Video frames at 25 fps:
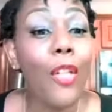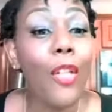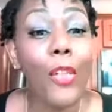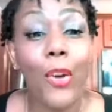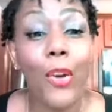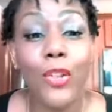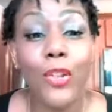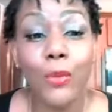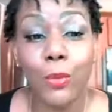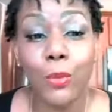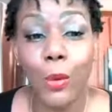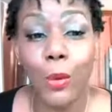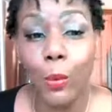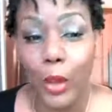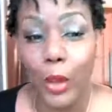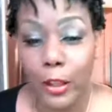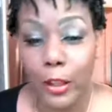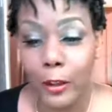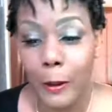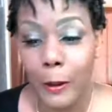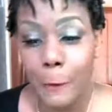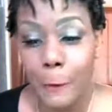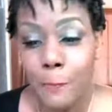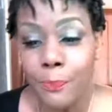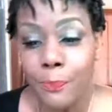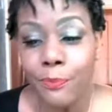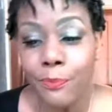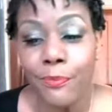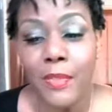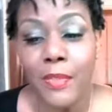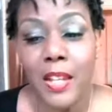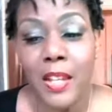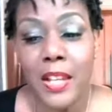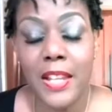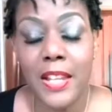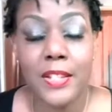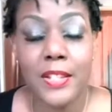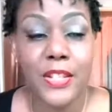those will work.
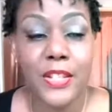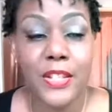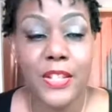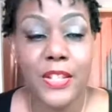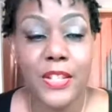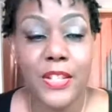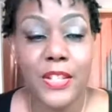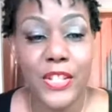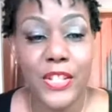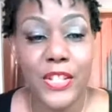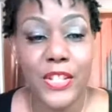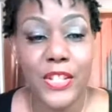And so,